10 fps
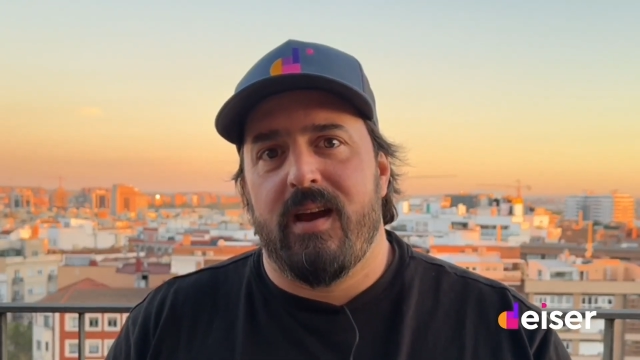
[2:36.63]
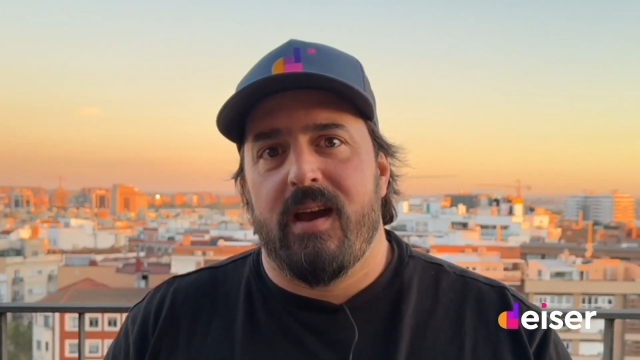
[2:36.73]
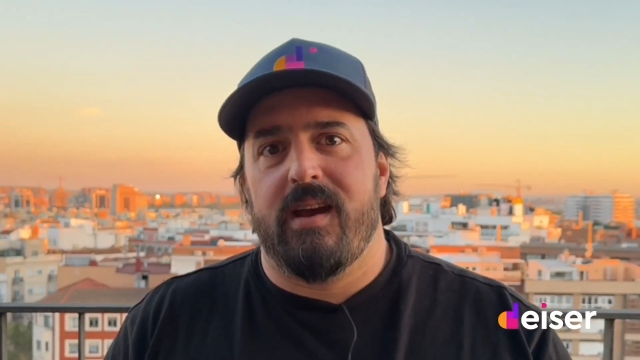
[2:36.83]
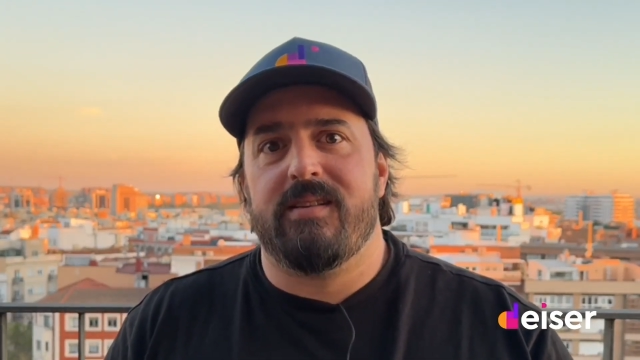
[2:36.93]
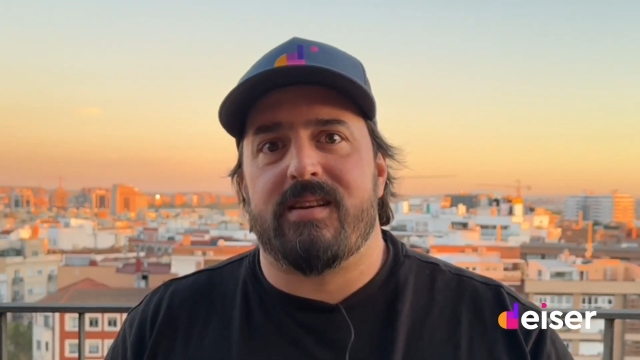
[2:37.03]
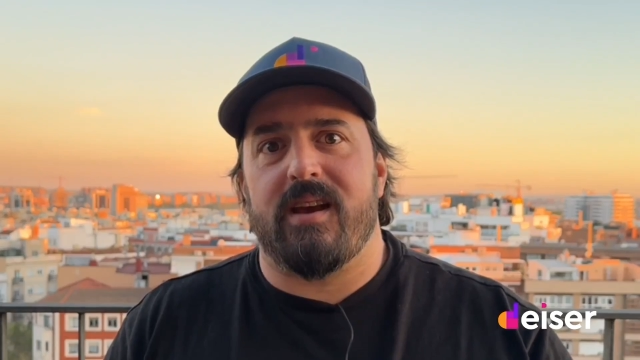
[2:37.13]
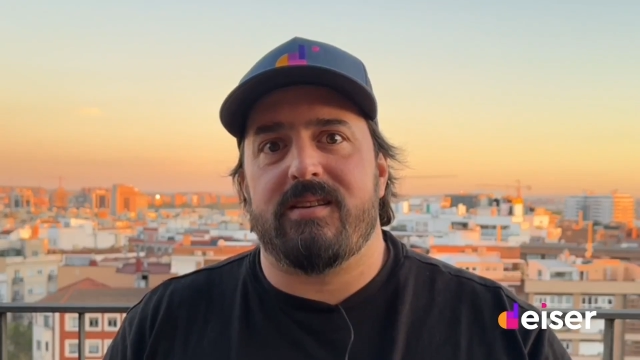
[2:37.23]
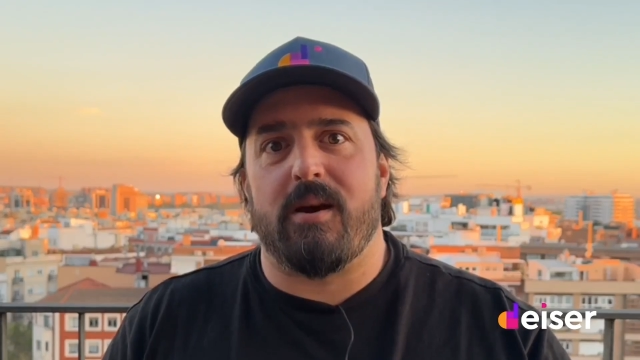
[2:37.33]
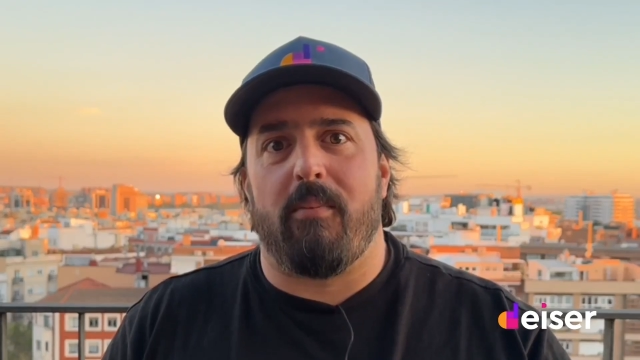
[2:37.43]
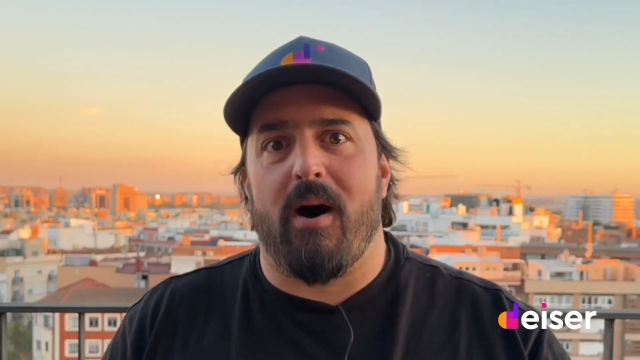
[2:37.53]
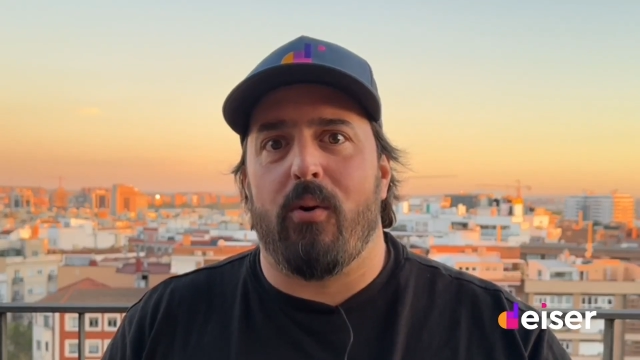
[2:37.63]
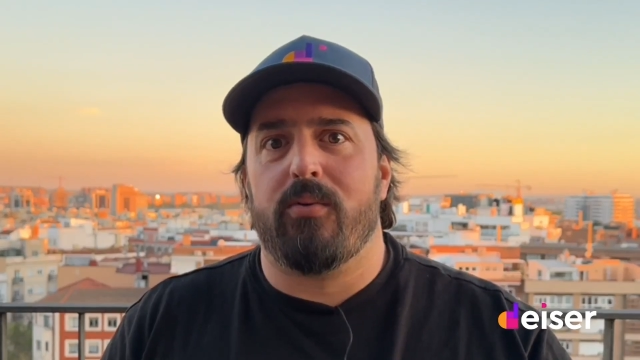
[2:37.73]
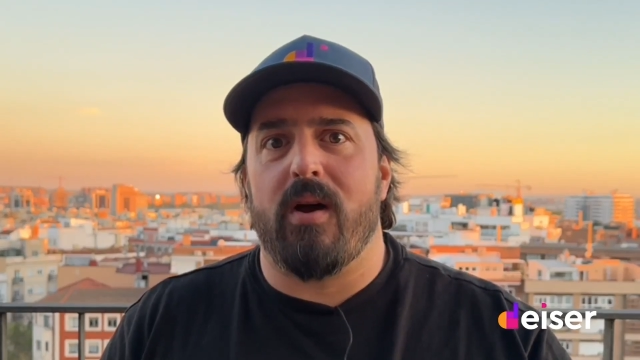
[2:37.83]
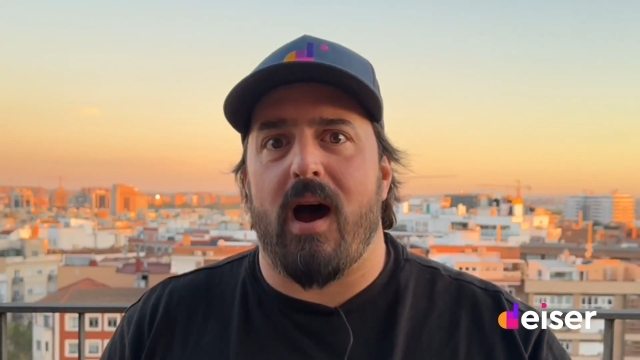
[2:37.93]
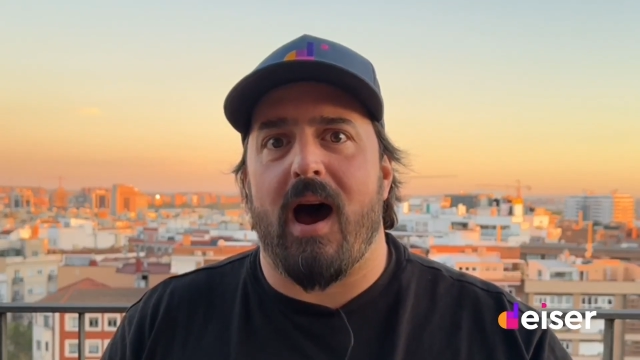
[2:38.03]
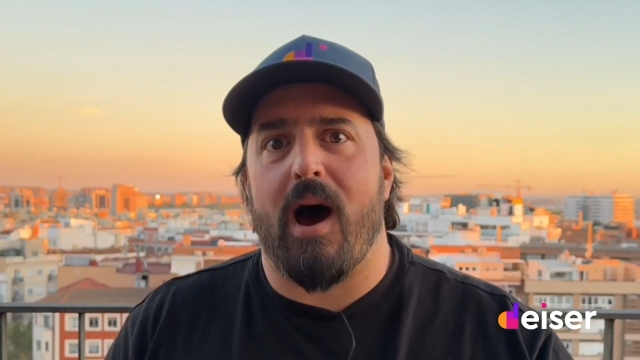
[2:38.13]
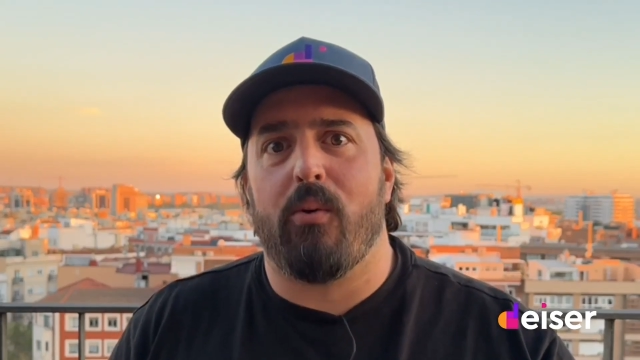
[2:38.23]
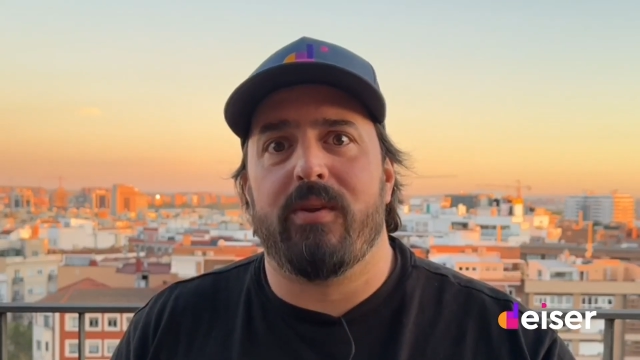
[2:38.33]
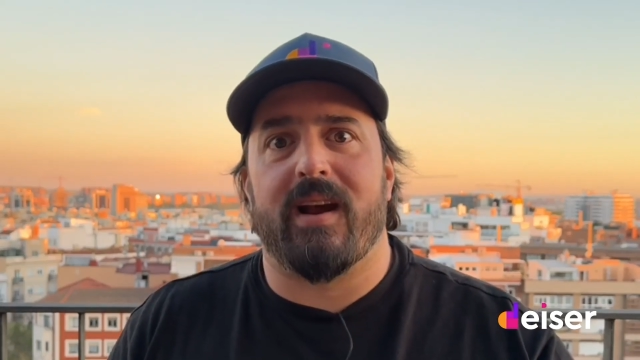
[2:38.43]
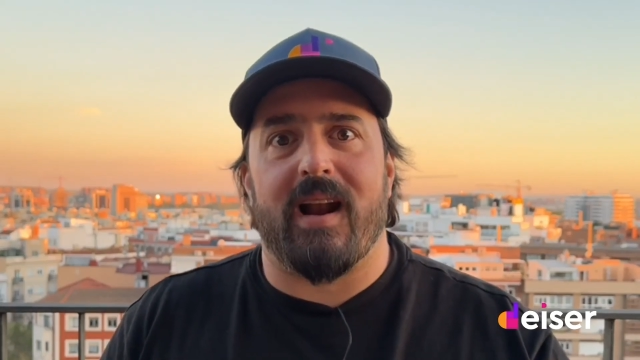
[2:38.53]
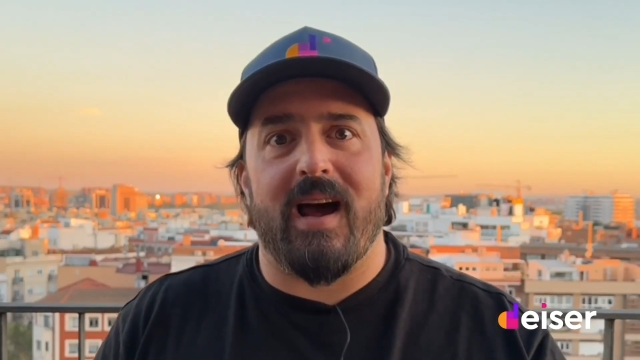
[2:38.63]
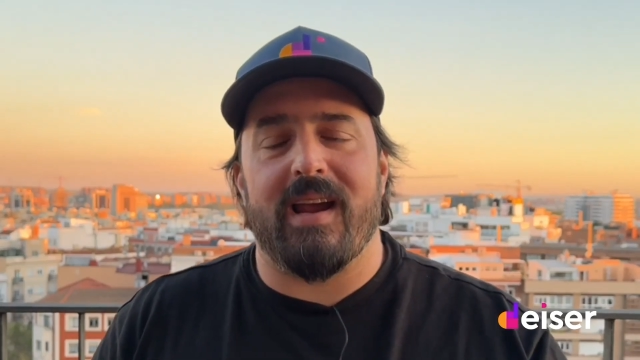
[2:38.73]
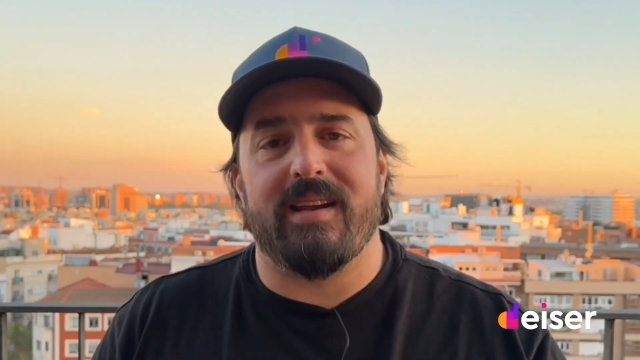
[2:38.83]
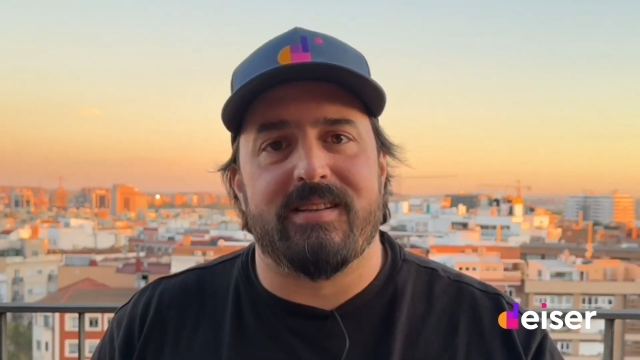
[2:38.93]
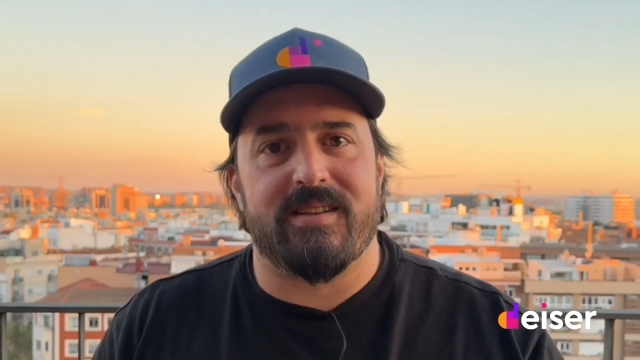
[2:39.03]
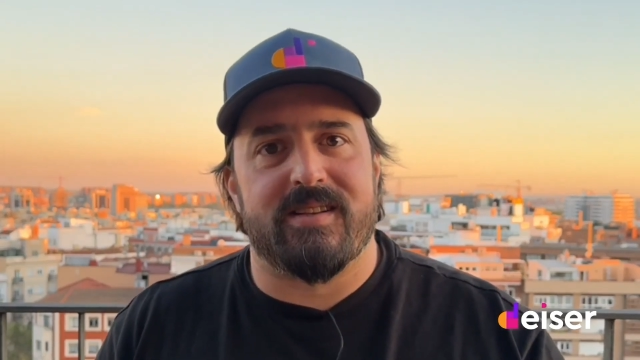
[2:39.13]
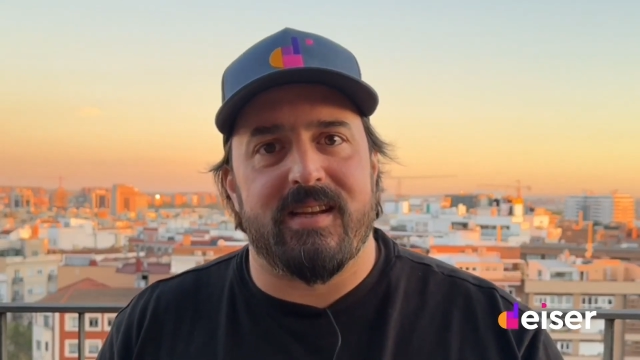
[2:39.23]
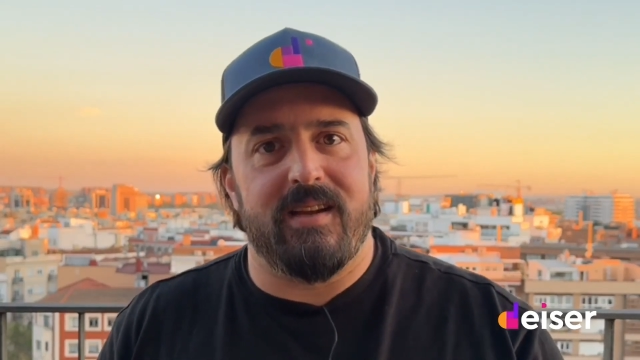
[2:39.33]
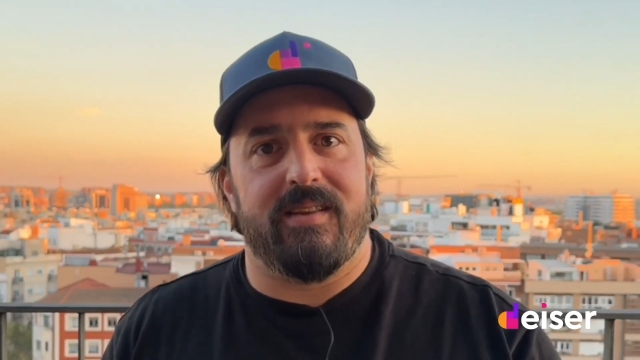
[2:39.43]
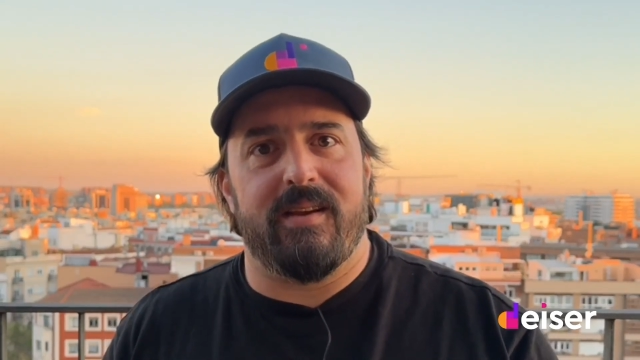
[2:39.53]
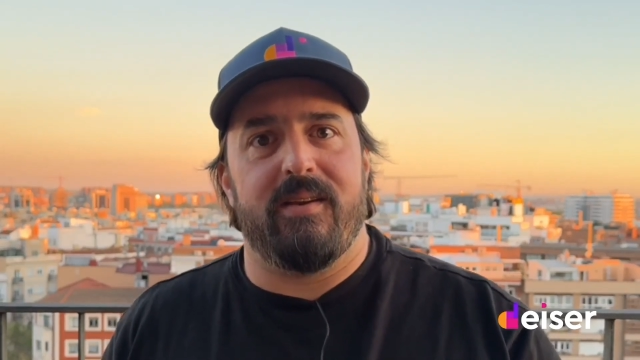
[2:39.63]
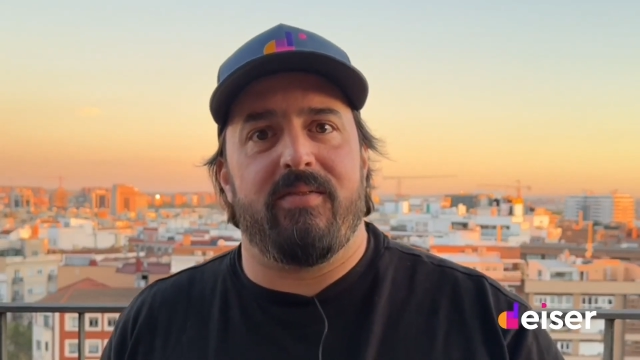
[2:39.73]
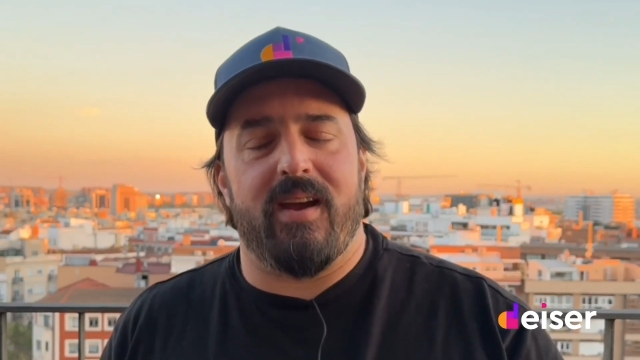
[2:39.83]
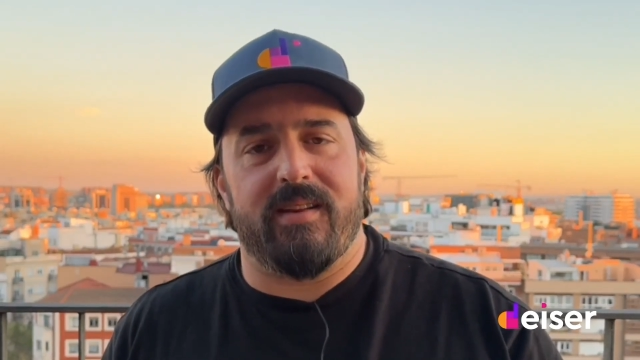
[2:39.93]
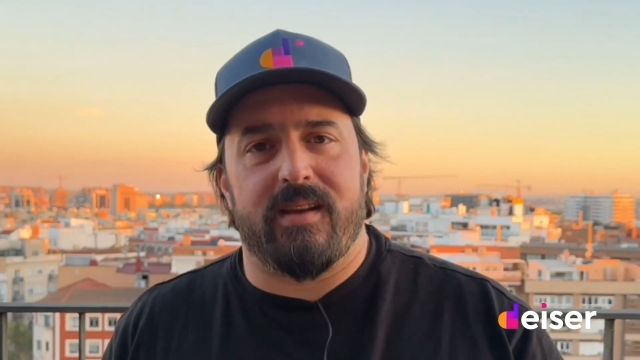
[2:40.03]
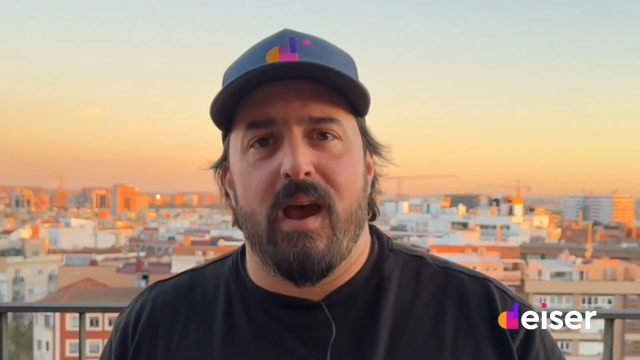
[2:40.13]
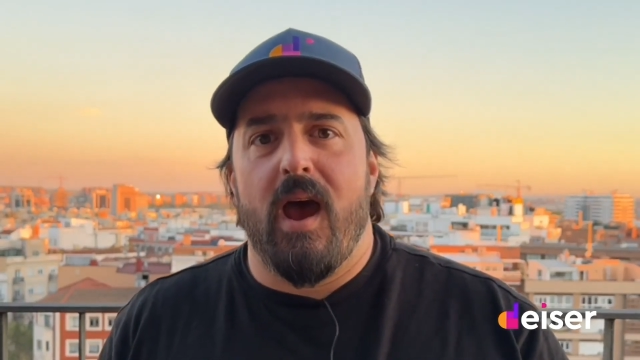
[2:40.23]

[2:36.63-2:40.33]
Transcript: insights about how the clients see the event,